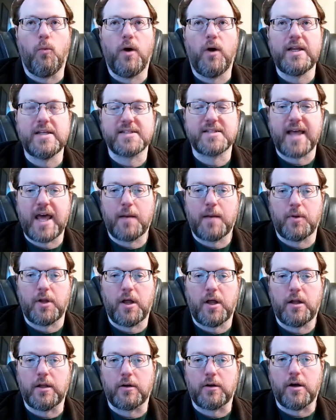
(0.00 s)
what is Cannibal
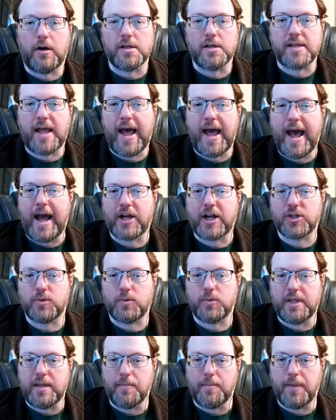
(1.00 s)
Holocaust
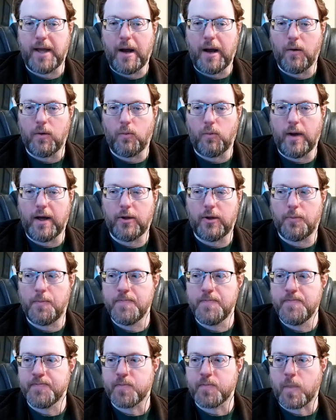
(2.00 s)
actually about? Well,
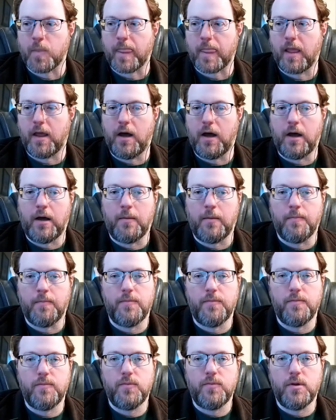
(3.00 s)
um,
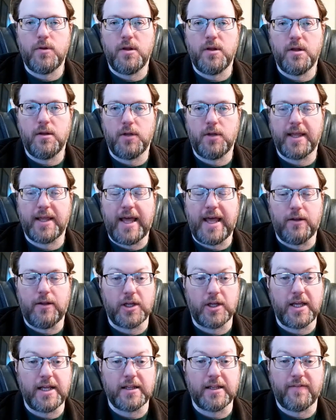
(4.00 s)
again,
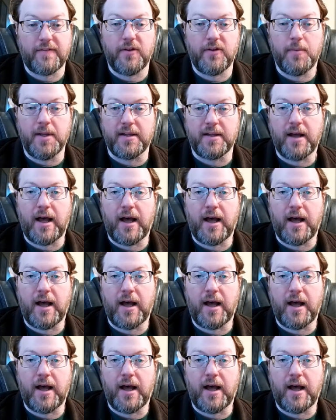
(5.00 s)
looking at the film in